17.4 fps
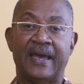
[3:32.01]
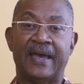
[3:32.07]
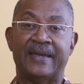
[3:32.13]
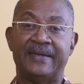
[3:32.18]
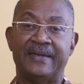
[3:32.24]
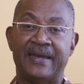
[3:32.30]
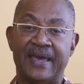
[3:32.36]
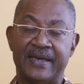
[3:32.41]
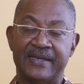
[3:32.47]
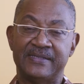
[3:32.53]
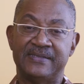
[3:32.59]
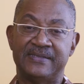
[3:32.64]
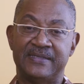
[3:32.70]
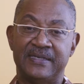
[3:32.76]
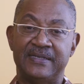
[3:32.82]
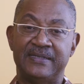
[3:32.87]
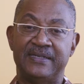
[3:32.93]
I next
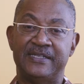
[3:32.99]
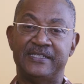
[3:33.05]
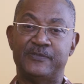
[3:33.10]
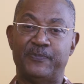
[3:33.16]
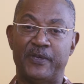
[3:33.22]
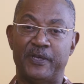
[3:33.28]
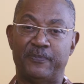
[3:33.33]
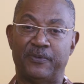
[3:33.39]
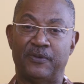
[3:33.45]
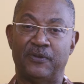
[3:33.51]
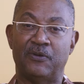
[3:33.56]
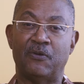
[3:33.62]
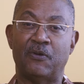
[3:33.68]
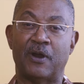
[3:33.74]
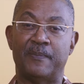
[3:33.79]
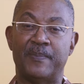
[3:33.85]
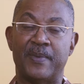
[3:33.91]
see these people
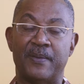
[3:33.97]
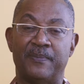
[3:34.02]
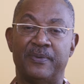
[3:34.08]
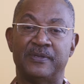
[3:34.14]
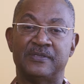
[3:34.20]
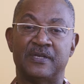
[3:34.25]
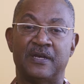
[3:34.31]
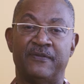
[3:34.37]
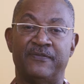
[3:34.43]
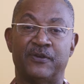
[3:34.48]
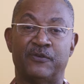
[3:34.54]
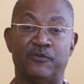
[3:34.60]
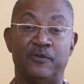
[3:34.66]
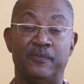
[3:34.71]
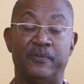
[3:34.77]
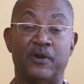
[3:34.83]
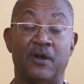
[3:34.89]
who are members of a
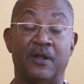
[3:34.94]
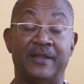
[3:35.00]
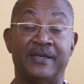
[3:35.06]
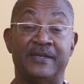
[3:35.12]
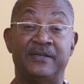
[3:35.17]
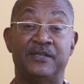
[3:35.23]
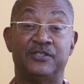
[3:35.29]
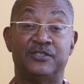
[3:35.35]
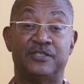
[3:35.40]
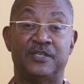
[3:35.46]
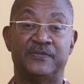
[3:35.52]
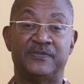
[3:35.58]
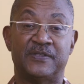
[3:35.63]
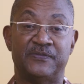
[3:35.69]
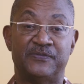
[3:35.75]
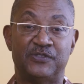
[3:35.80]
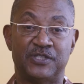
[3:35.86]
group called
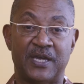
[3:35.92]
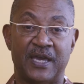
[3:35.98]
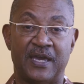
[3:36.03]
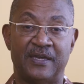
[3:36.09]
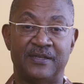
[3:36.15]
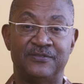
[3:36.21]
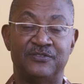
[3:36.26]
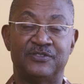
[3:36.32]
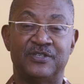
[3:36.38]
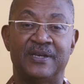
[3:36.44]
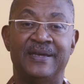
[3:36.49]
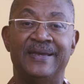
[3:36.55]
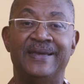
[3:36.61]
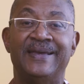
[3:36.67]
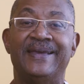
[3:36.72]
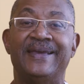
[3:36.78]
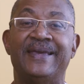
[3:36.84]
Initiatives of Change
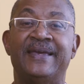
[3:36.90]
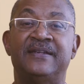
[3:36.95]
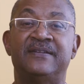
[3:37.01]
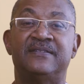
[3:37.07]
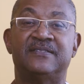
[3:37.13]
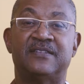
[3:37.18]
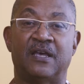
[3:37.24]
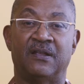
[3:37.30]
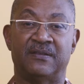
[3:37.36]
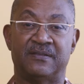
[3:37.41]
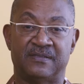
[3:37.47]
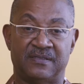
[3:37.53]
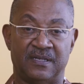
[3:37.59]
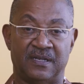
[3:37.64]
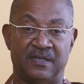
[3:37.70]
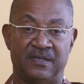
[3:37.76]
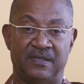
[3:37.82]
in
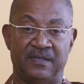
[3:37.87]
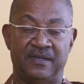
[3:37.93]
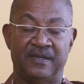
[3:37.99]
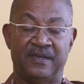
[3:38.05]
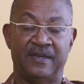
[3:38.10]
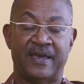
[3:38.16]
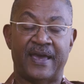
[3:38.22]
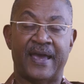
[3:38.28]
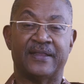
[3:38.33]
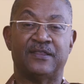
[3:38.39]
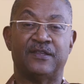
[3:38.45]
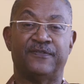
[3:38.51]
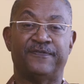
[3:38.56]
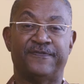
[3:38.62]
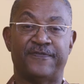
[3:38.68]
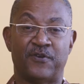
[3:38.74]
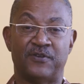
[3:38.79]
Tulsa at the
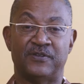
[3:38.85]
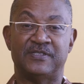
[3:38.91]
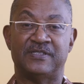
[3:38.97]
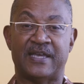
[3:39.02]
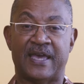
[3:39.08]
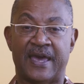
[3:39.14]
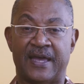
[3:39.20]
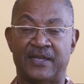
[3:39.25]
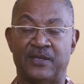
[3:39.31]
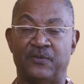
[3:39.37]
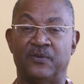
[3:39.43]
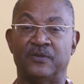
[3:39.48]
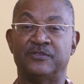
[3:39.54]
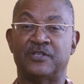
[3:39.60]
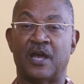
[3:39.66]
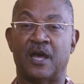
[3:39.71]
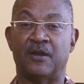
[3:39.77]
first
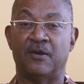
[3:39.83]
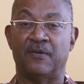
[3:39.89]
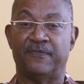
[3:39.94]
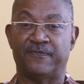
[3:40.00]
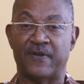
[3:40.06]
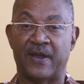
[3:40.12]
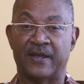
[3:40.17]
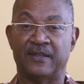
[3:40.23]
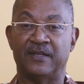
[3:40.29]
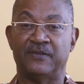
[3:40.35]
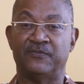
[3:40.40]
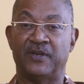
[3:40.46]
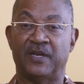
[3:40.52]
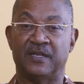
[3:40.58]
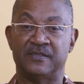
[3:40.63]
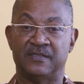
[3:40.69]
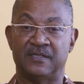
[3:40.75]
annual John Hope Franklin
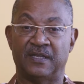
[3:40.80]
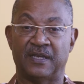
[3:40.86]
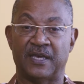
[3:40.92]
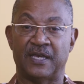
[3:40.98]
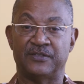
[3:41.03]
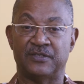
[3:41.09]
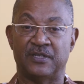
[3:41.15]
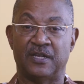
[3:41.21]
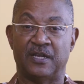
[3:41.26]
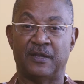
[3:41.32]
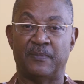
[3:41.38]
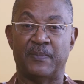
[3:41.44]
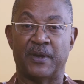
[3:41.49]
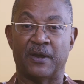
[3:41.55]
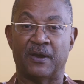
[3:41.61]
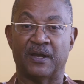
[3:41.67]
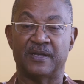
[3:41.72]
Reconciliation in
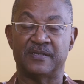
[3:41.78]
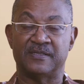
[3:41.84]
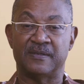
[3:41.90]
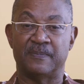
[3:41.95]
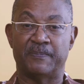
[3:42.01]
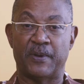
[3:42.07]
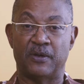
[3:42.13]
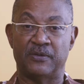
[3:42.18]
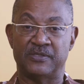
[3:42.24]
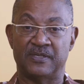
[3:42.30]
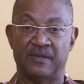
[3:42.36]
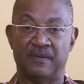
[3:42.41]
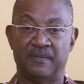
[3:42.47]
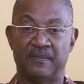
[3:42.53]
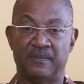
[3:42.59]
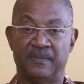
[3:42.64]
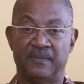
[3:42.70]
America Symposium.